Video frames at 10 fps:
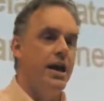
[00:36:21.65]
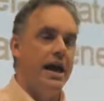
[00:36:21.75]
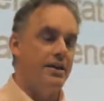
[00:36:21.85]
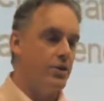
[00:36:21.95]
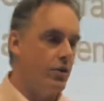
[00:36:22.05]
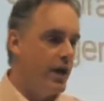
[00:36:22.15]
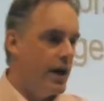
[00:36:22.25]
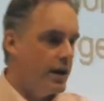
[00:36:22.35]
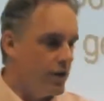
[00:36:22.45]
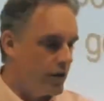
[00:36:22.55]
And so
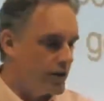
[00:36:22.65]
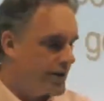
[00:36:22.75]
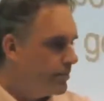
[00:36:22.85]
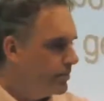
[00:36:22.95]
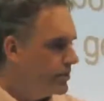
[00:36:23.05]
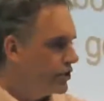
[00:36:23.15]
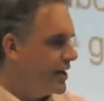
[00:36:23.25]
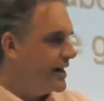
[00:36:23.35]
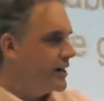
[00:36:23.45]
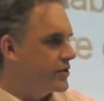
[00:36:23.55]
you're a simple
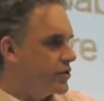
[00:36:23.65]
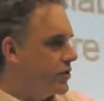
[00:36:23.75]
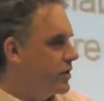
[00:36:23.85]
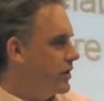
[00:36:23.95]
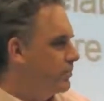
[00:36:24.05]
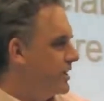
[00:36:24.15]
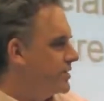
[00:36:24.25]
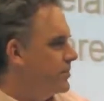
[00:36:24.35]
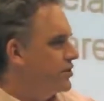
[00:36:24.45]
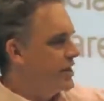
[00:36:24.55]
machine and a sort of
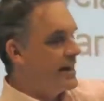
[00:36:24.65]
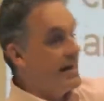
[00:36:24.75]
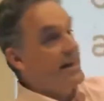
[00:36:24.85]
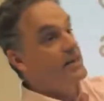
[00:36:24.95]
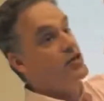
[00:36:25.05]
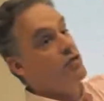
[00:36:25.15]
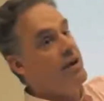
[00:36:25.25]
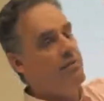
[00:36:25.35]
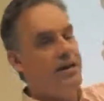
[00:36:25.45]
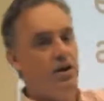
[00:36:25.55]
complex machine and an
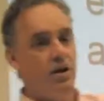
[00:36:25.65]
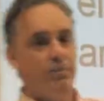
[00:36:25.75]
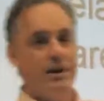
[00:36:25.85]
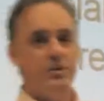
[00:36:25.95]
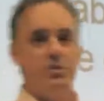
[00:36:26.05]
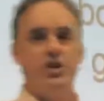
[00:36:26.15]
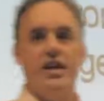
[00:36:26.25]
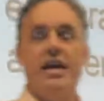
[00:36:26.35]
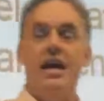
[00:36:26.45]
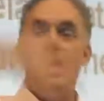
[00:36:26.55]
extremely complex
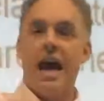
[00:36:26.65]
machine,